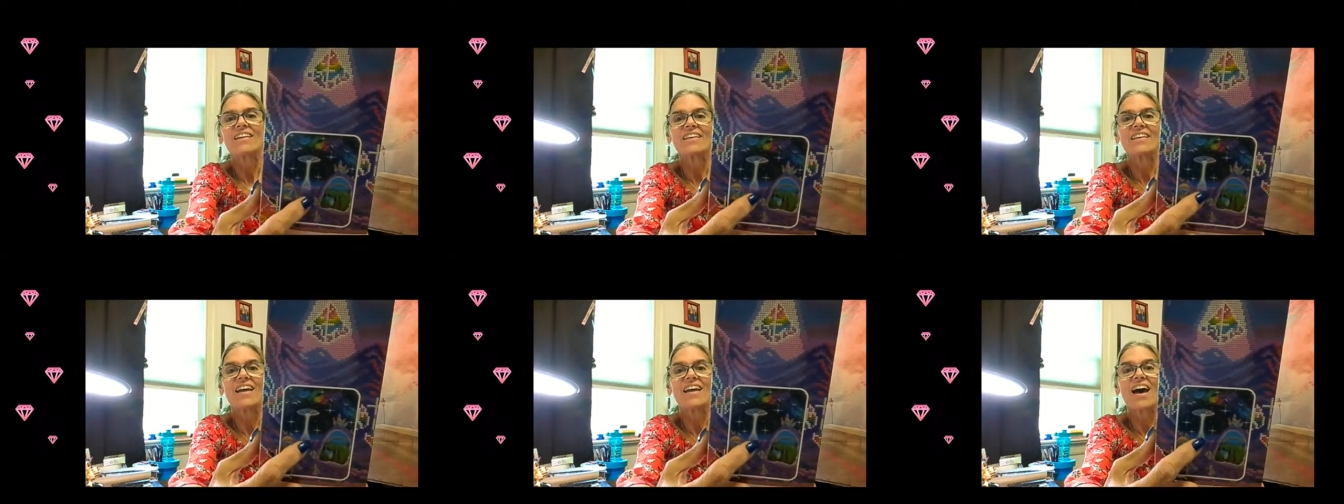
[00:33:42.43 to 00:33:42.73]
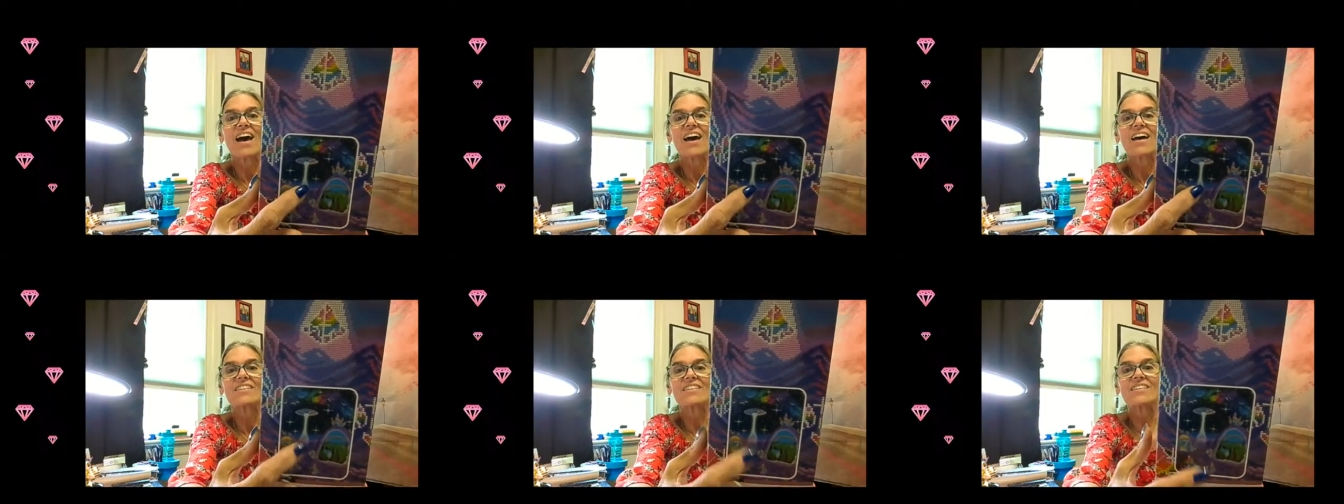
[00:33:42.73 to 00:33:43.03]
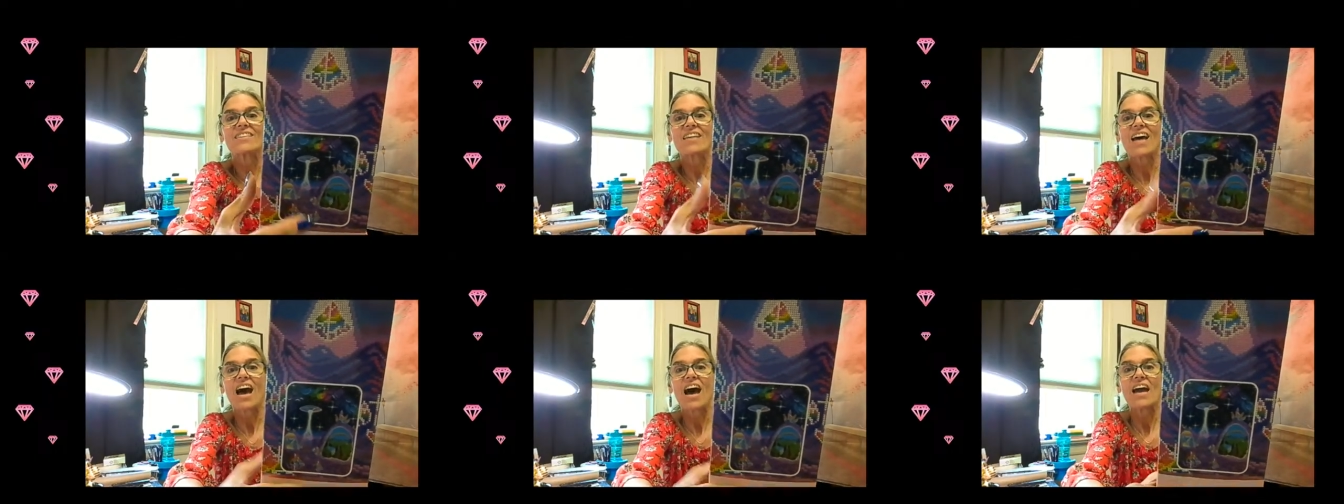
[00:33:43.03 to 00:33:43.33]

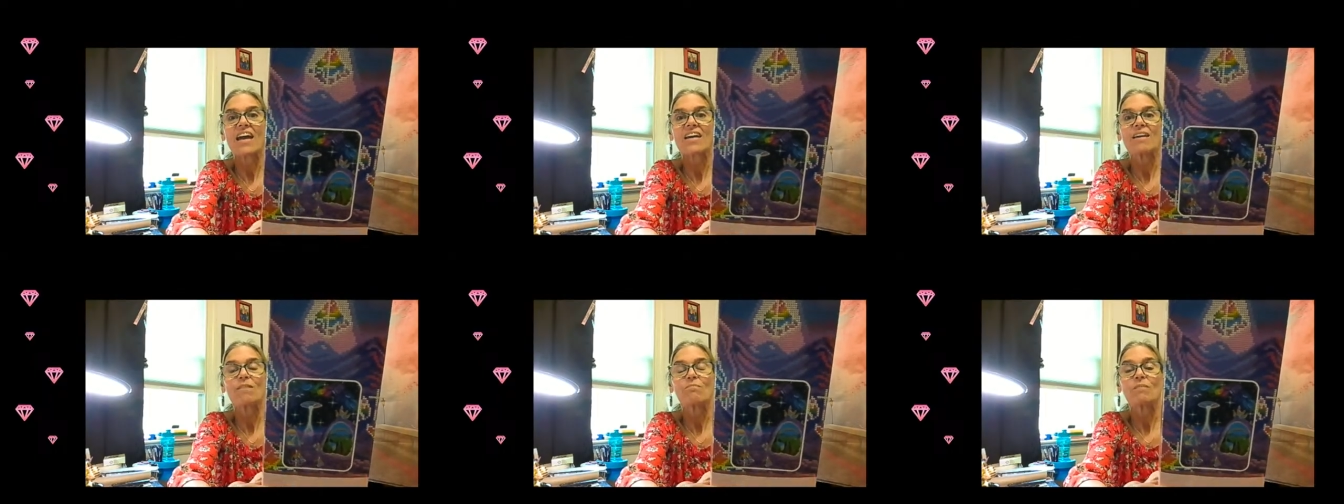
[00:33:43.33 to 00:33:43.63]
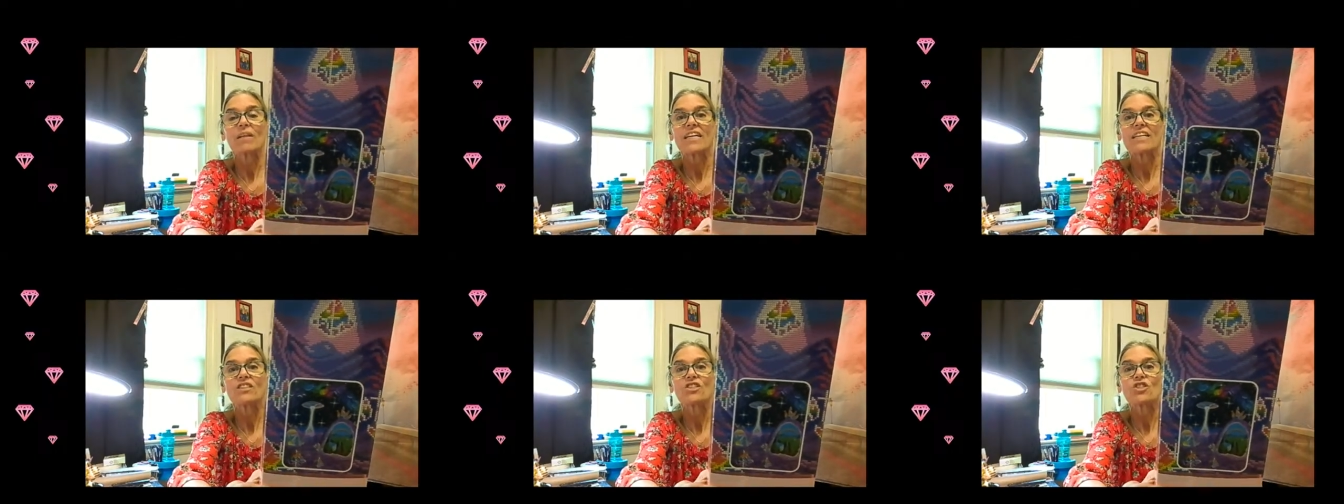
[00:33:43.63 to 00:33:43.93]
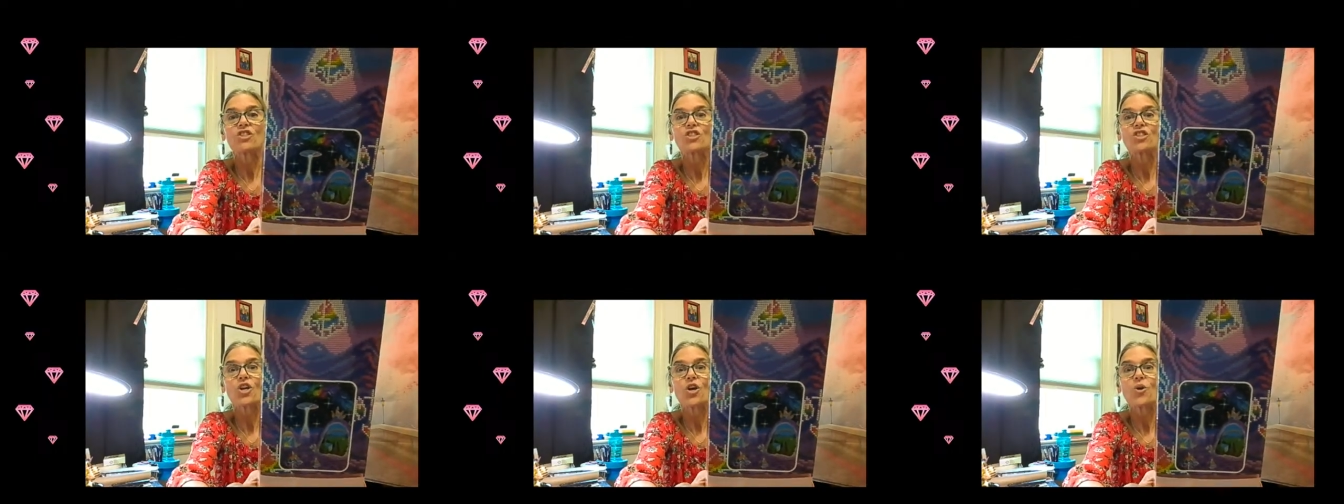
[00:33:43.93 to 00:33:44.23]
Yes, I am like
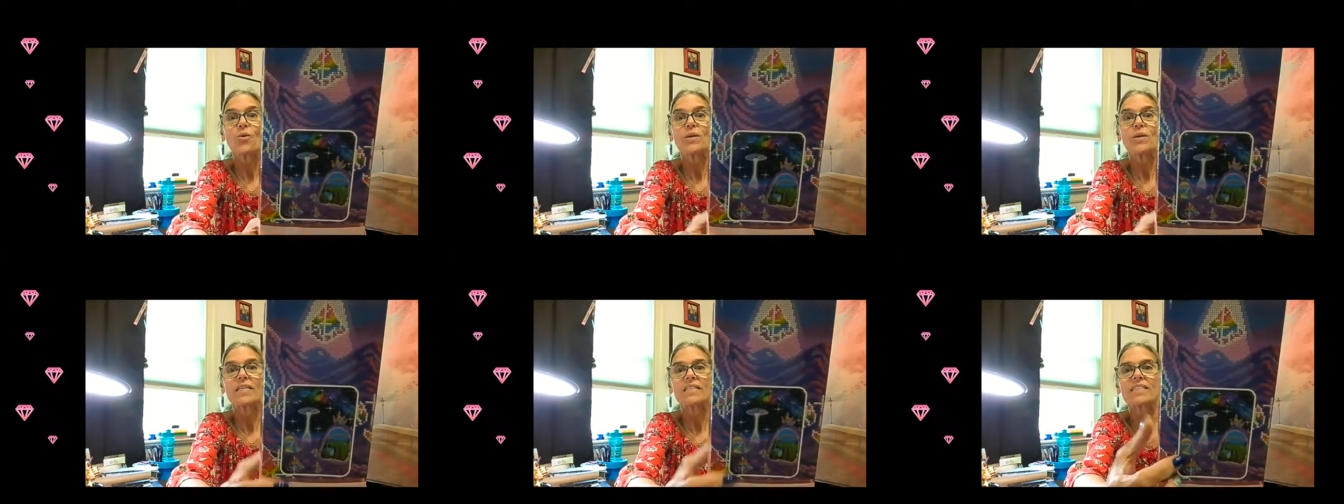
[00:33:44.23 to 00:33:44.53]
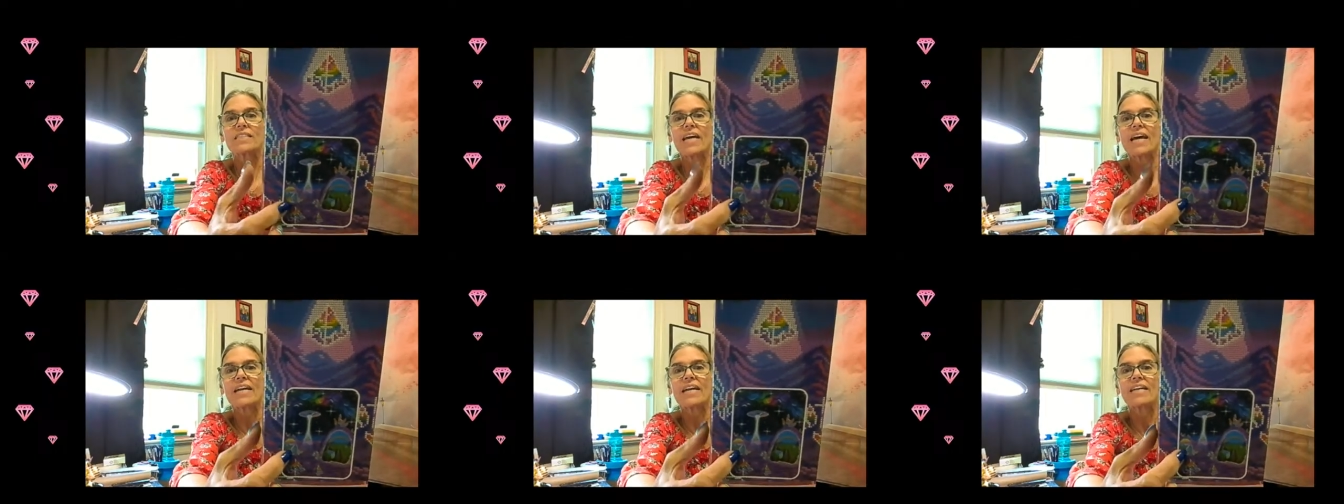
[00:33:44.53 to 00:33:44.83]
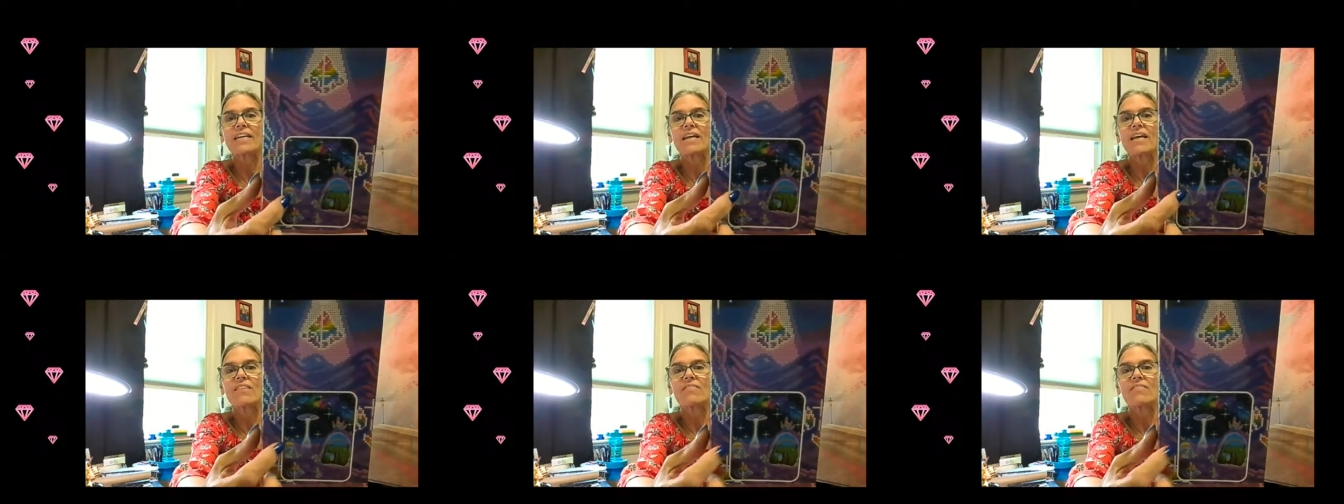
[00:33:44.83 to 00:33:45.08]
so excited.